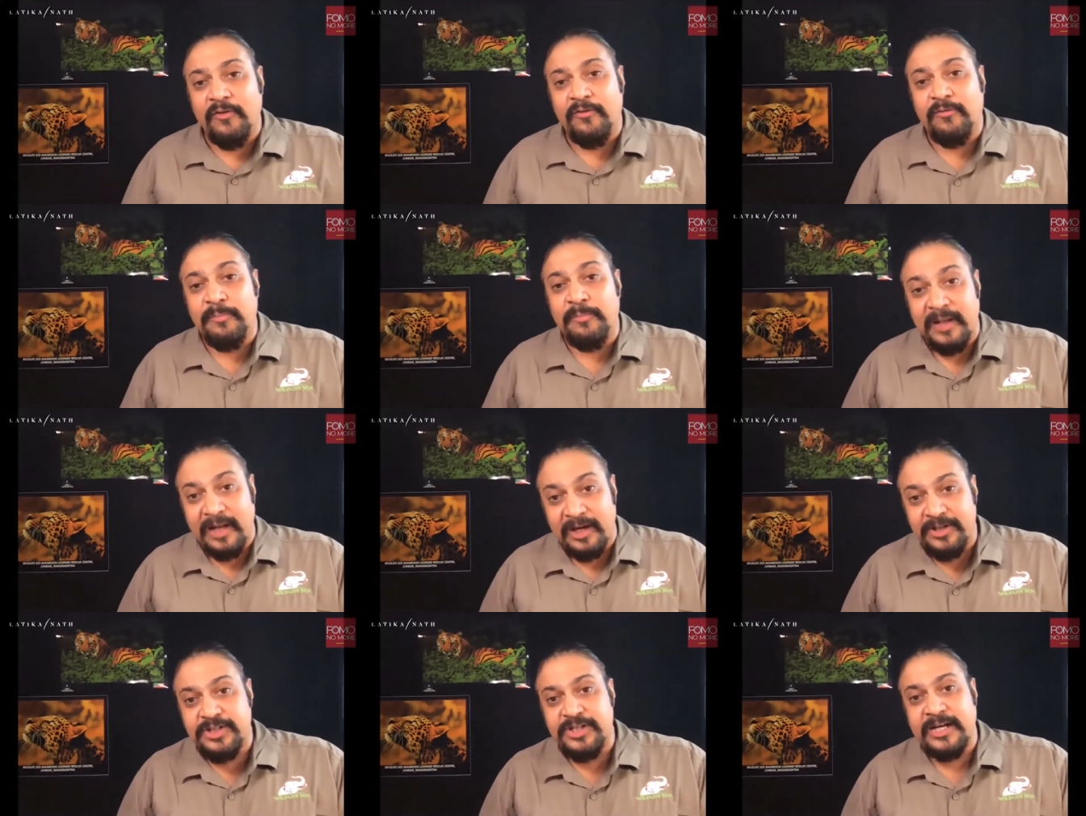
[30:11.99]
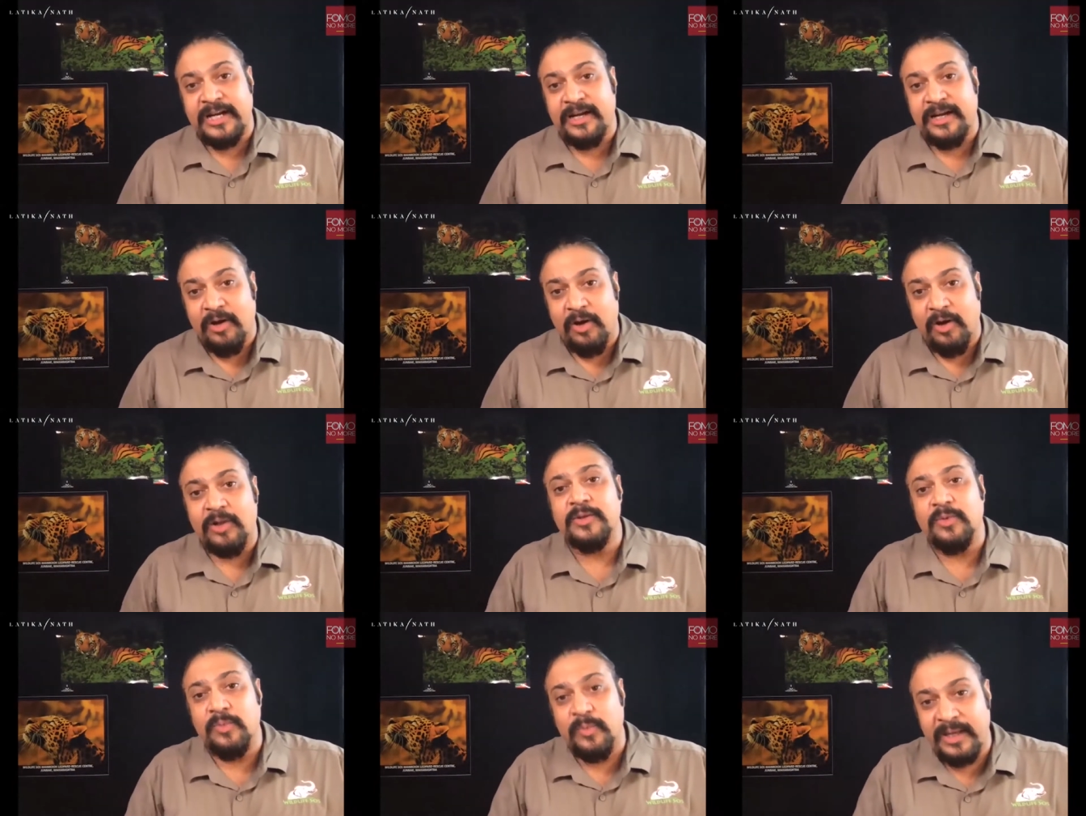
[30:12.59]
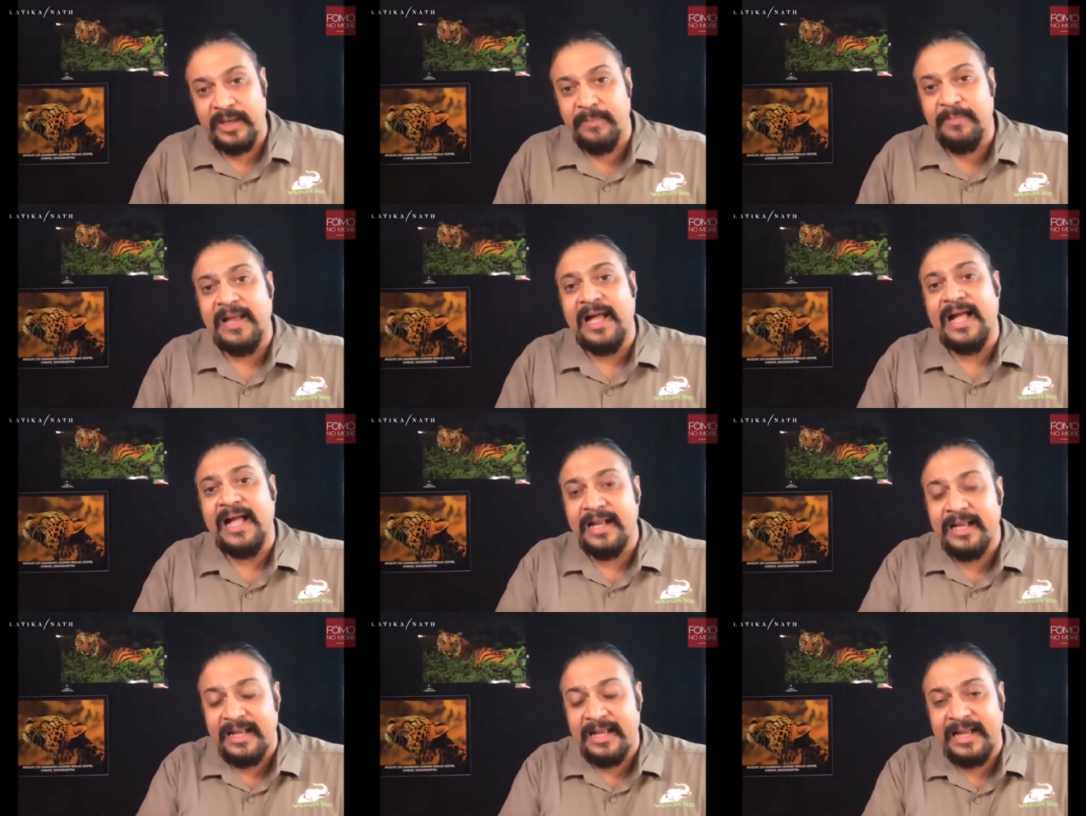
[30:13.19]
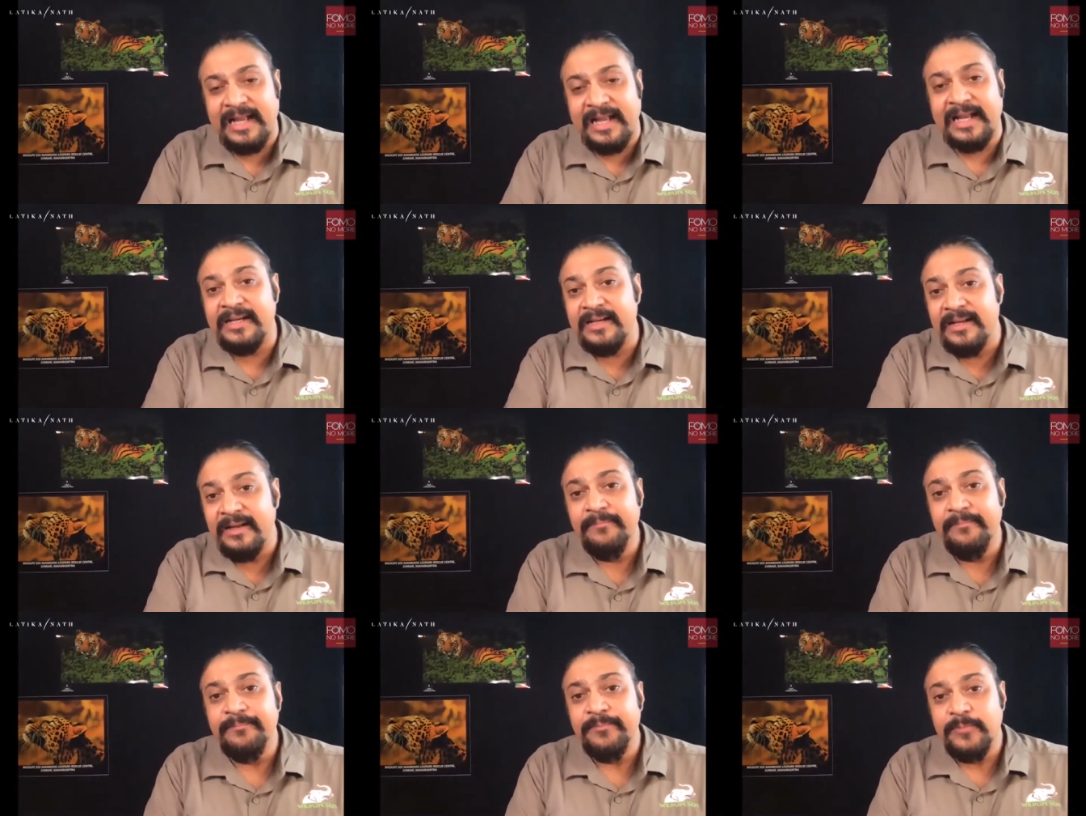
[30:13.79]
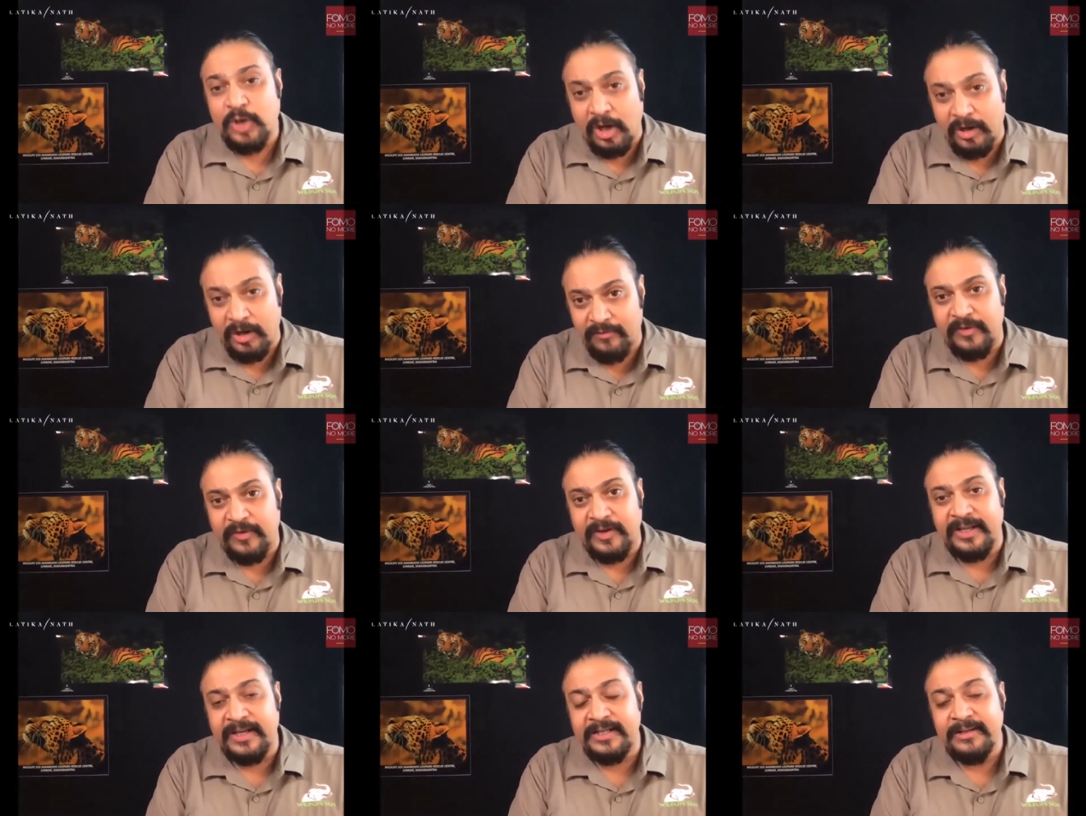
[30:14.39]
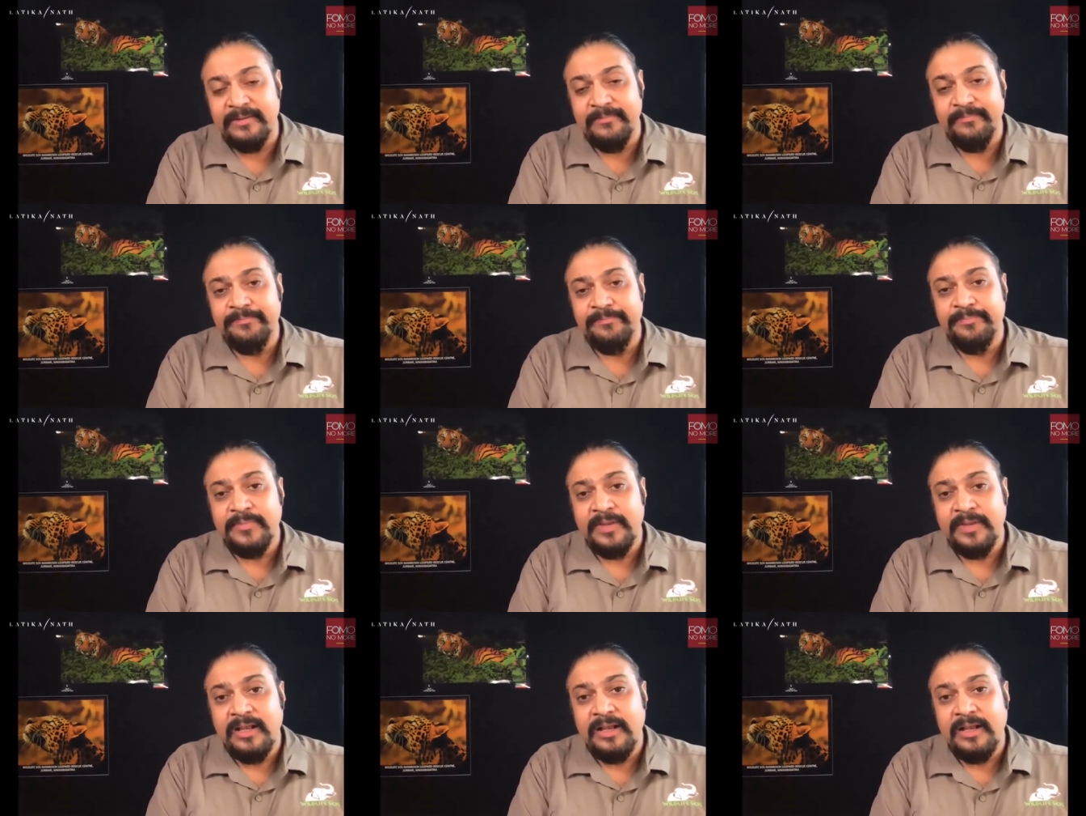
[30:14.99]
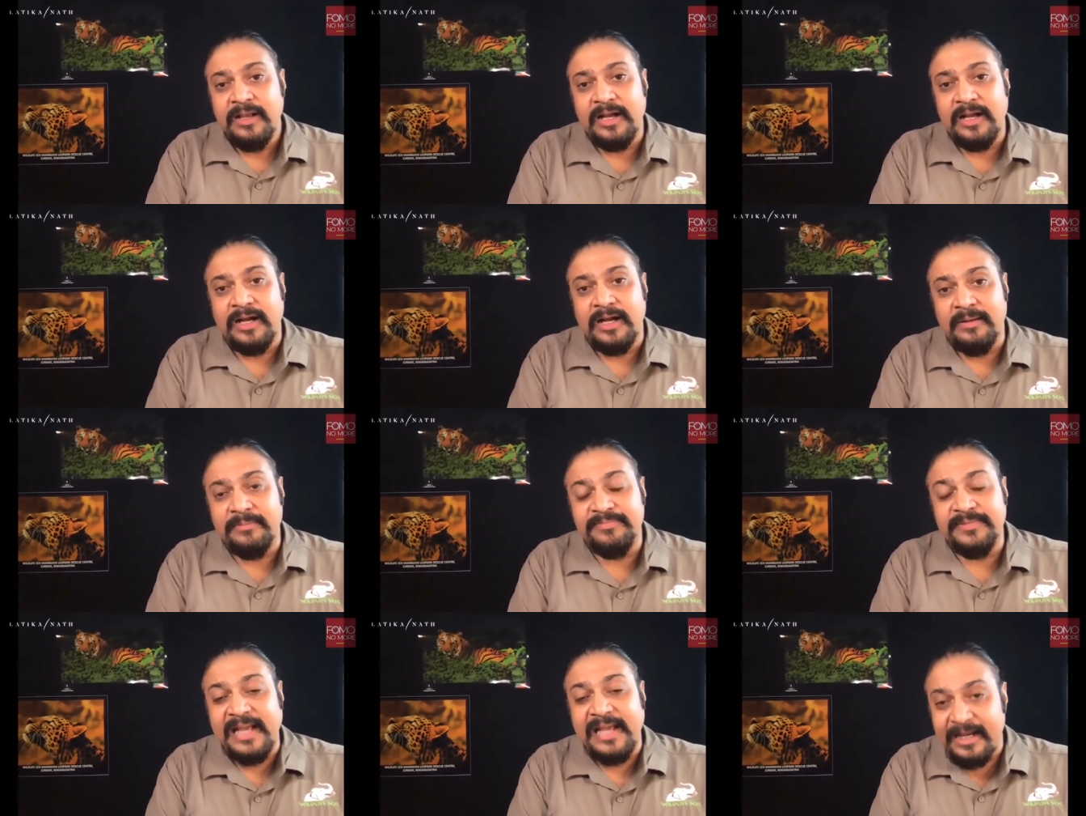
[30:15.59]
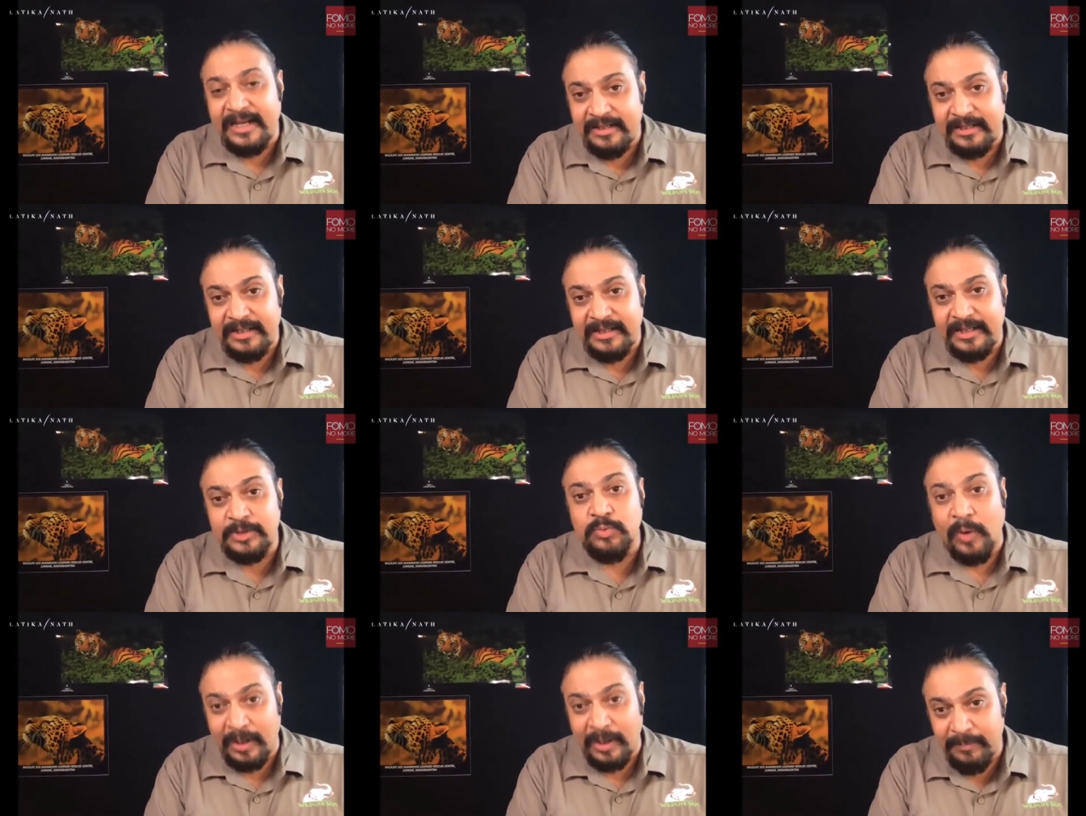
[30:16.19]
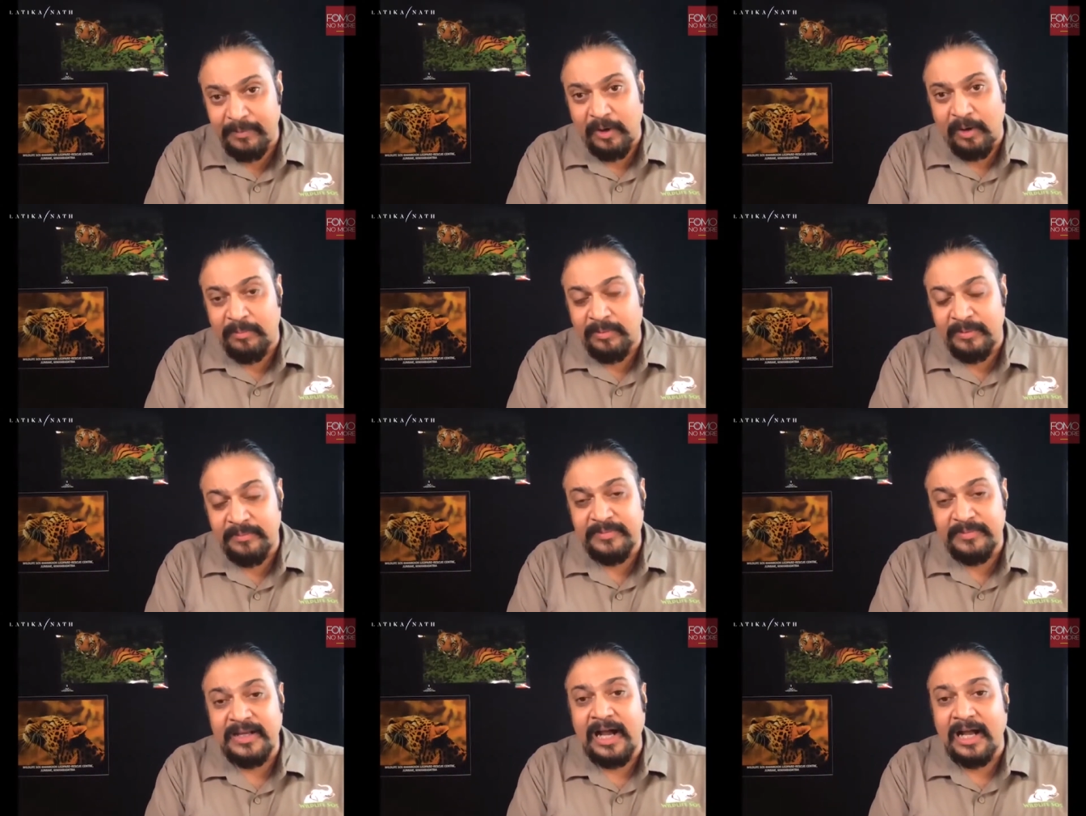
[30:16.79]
of bloodshed on the way back and conflict. Uh, that is one problem.